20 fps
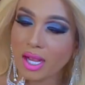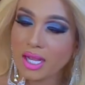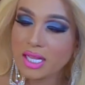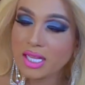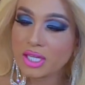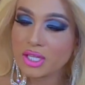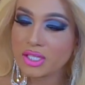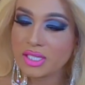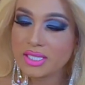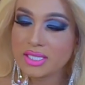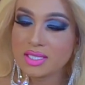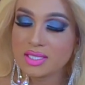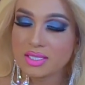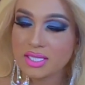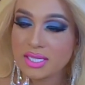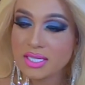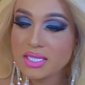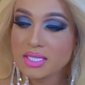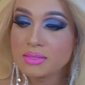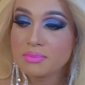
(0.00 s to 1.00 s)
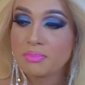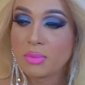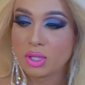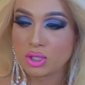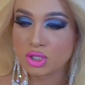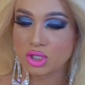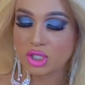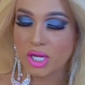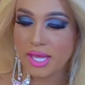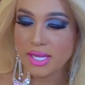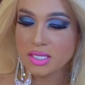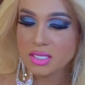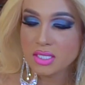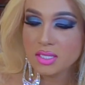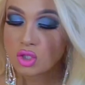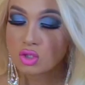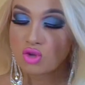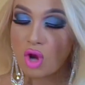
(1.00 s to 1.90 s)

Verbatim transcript: Clearly, this thing is bullshit.